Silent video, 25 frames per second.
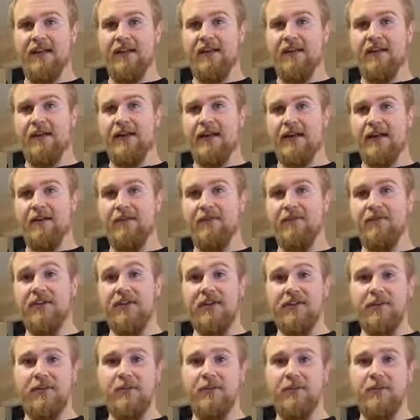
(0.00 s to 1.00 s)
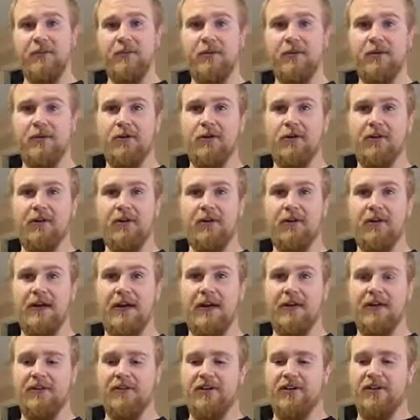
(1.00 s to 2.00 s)
I was telling you a little bit earlier
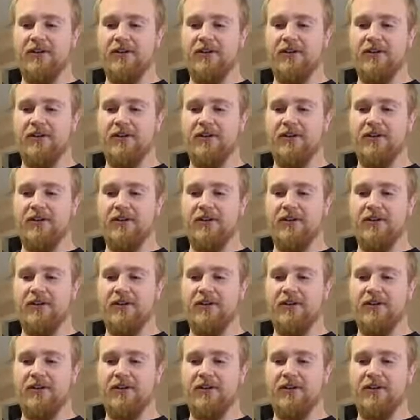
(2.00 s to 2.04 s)
about,